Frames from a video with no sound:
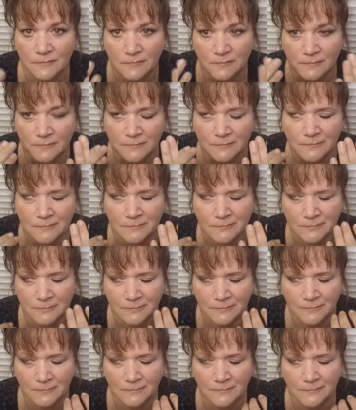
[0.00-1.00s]

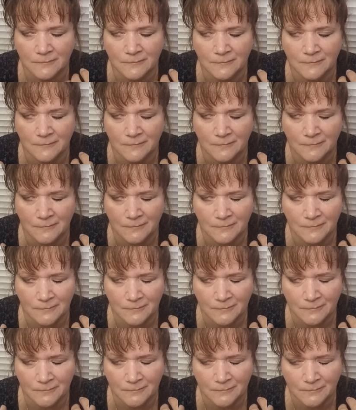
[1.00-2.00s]

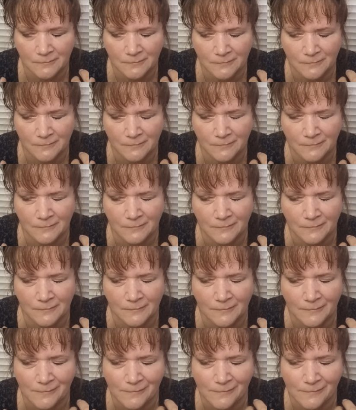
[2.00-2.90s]
Nobody speaks.